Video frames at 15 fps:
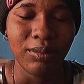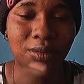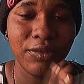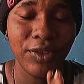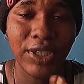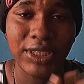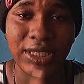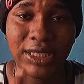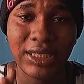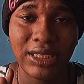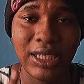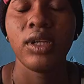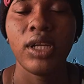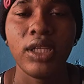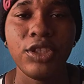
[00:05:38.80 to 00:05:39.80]
phrases,
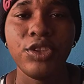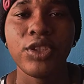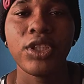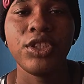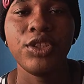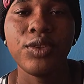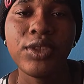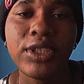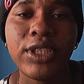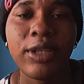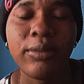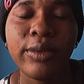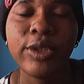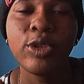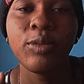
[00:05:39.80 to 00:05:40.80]
and you can use
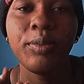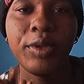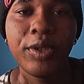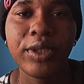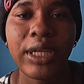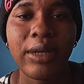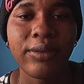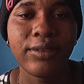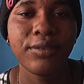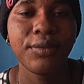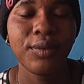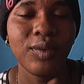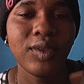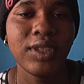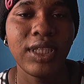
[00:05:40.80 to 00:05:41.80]
them to build out
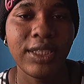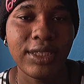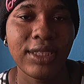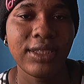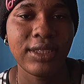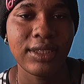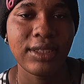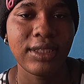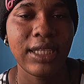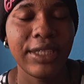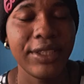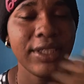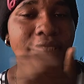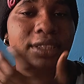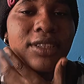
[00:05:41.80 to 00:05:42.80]
full sentences. I
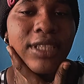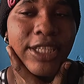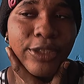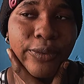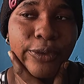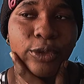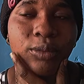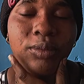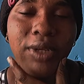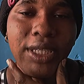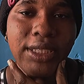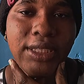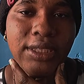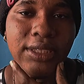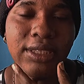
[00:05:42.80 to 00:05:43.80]
think it's a nice way to
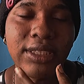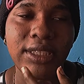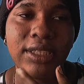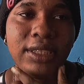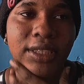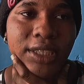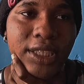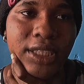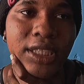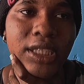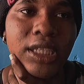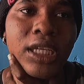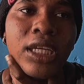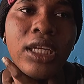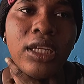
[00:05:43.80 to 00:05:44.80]
practice daily,
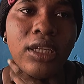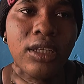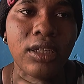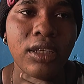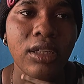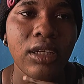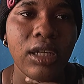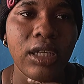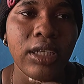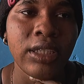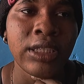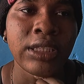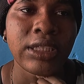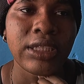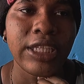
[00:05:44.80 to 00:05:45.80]

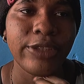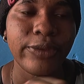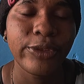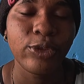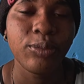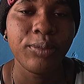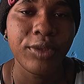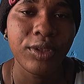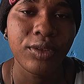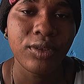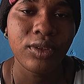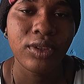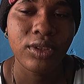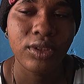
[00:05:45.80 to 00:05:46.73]
and a nice way to build